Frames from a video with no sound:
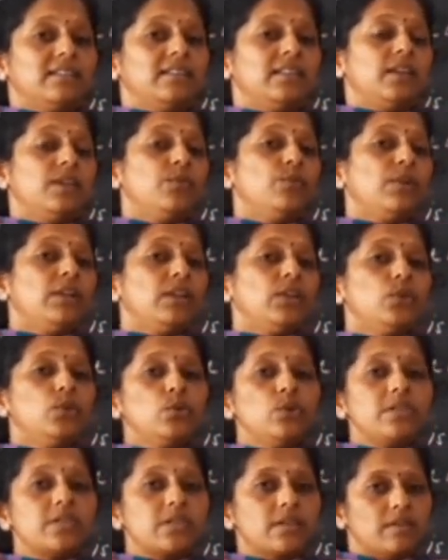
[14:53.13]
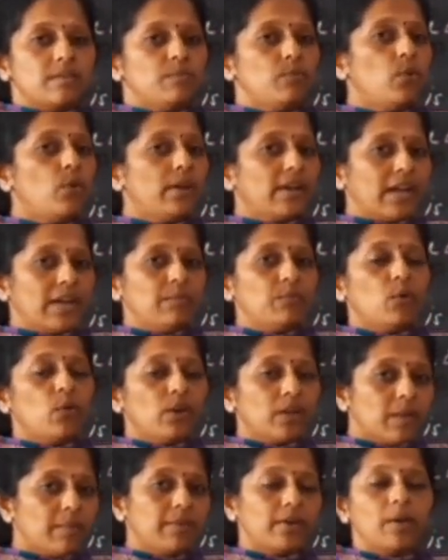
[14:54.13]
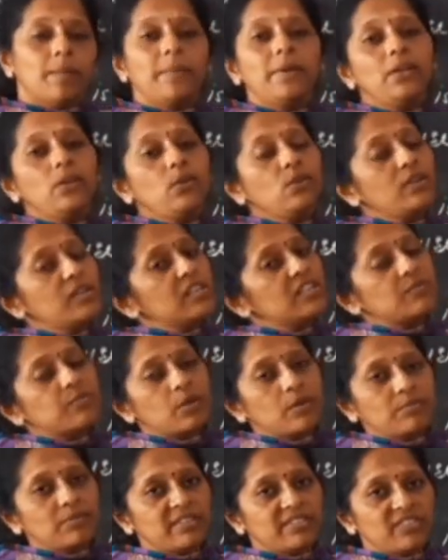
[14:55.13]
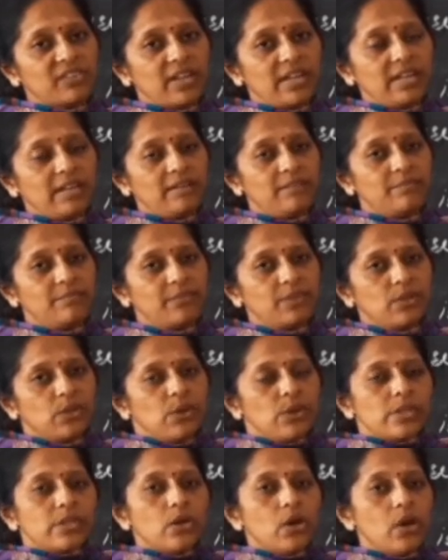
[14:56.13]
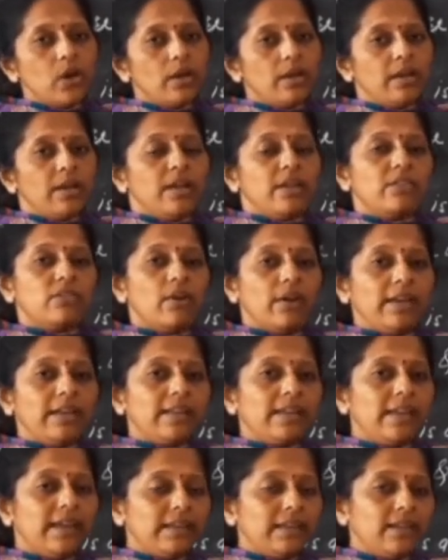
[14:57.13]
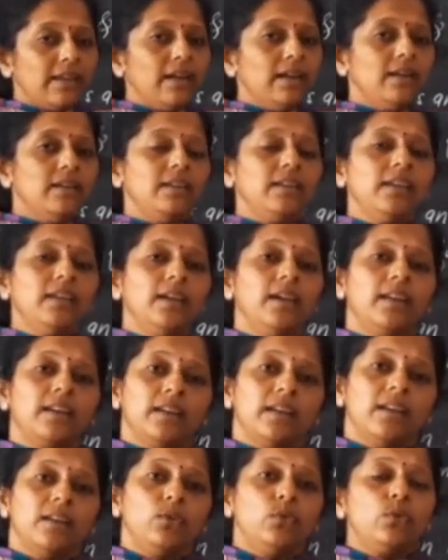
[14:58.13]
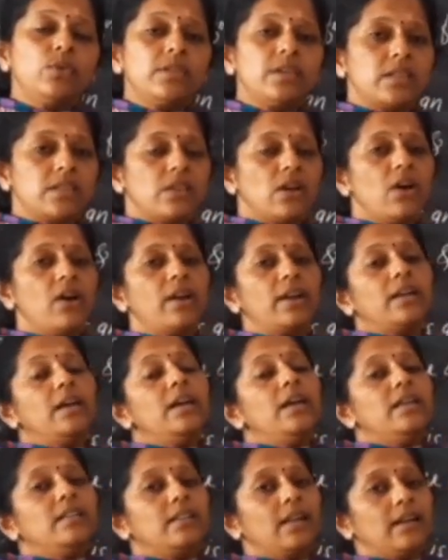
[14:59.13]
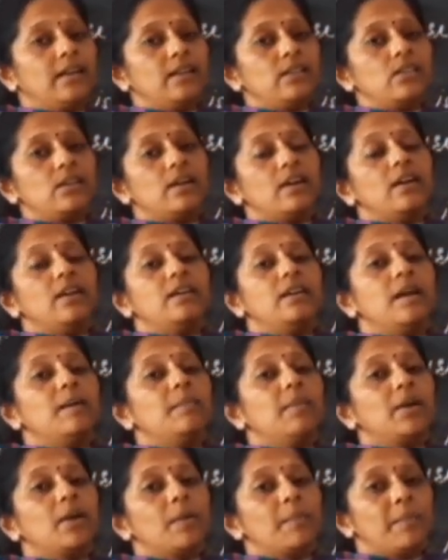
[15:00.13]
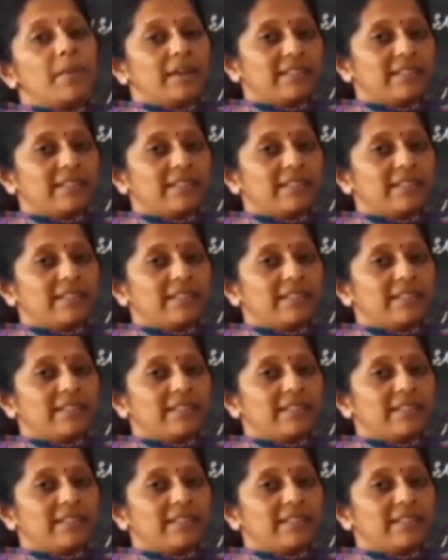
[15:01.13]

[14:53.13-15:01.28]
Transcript: they will use more and more number of nutrients from the soil. So soil get here loses, or there is a number of